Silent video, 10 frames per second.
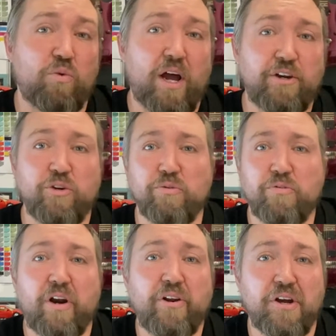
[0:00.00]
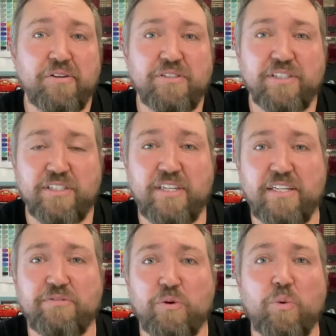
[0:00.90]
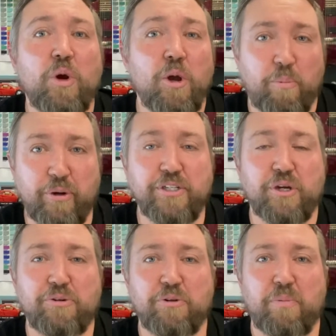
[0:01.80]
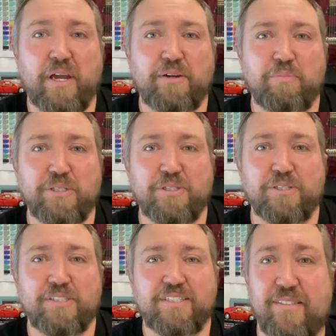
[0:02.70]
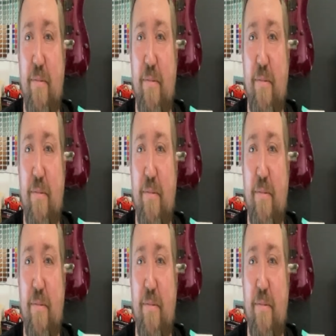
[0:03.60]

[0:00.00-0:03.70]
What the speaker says: run your very own successful print on demand business.